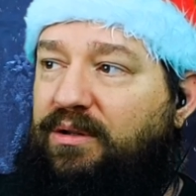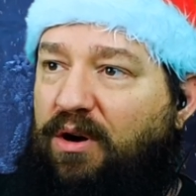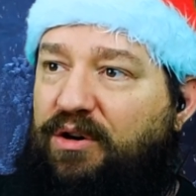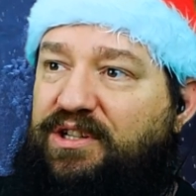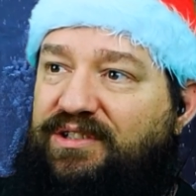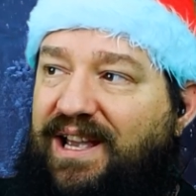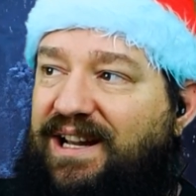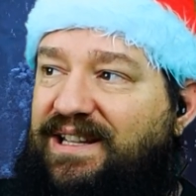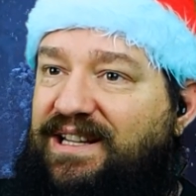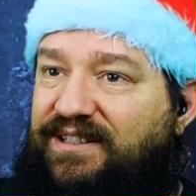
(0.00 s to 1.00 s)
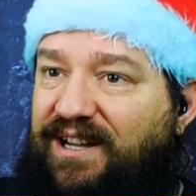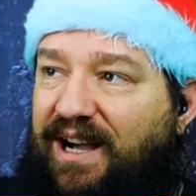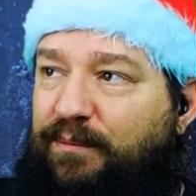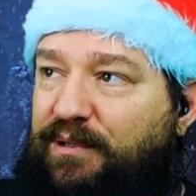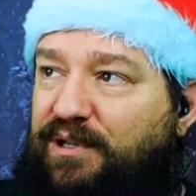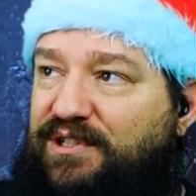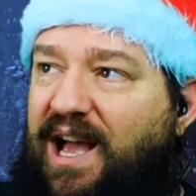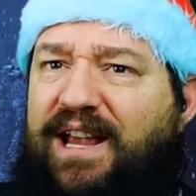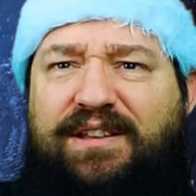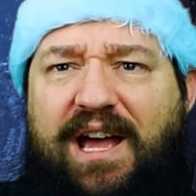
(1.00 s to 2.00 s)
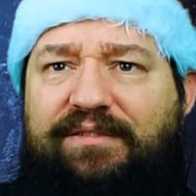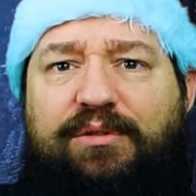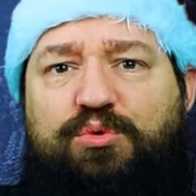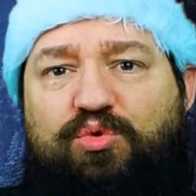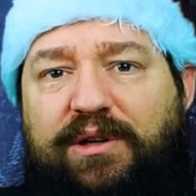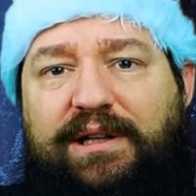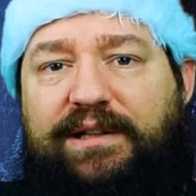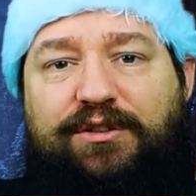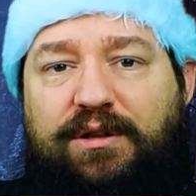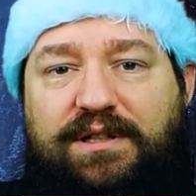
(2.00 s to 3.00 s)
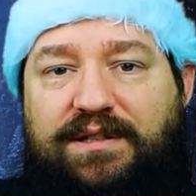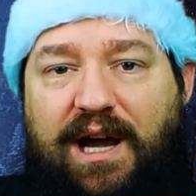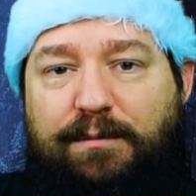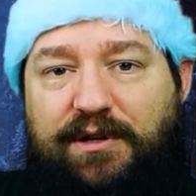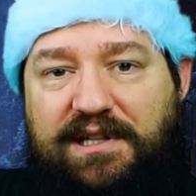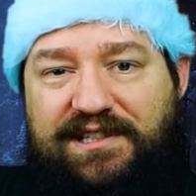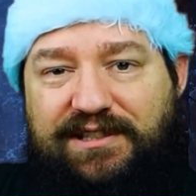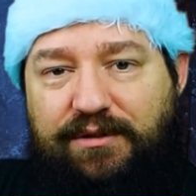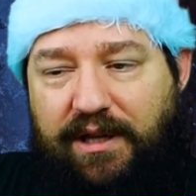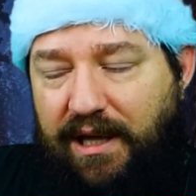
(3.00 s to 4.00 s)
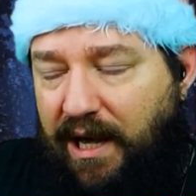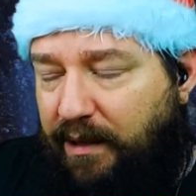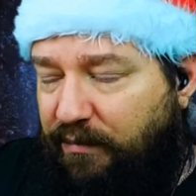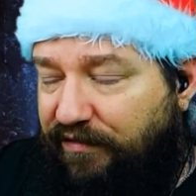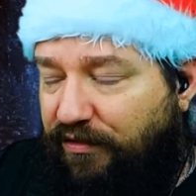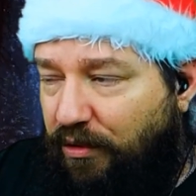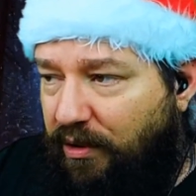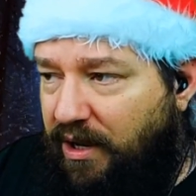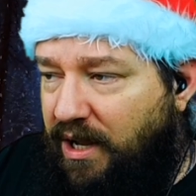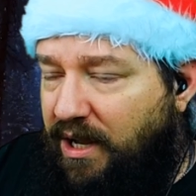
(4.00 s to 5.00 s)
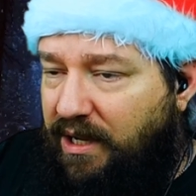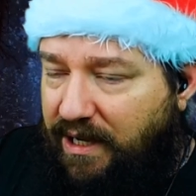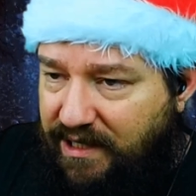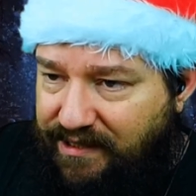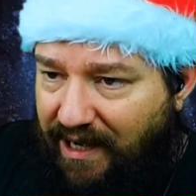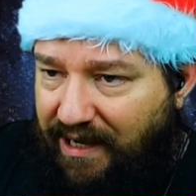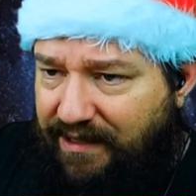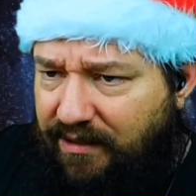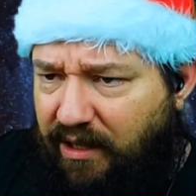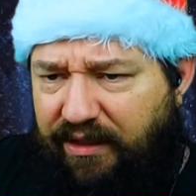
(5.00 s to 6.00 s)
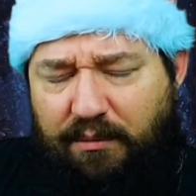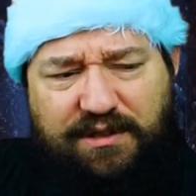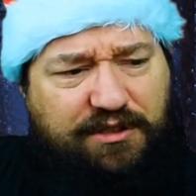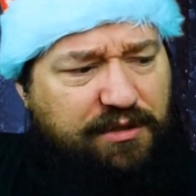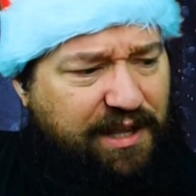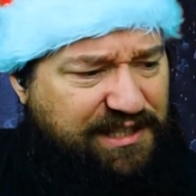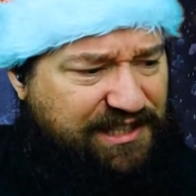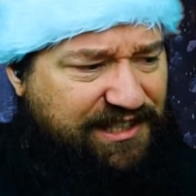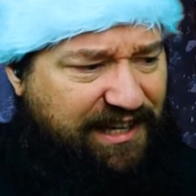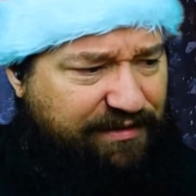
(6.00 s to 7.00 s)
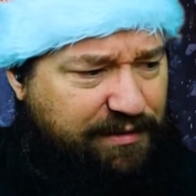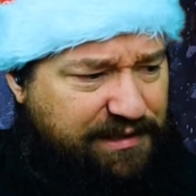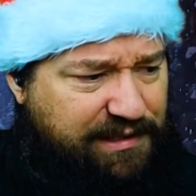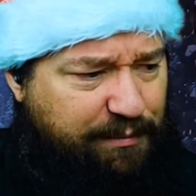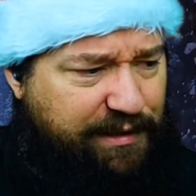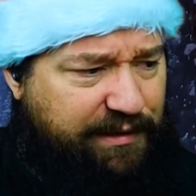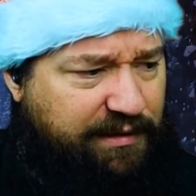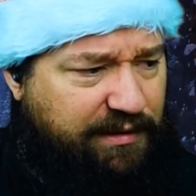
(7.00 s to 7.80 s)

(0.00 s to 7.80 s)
on the day that he died, because I never really took the time to listen to the guy before. He died, I think it was 2007 or something?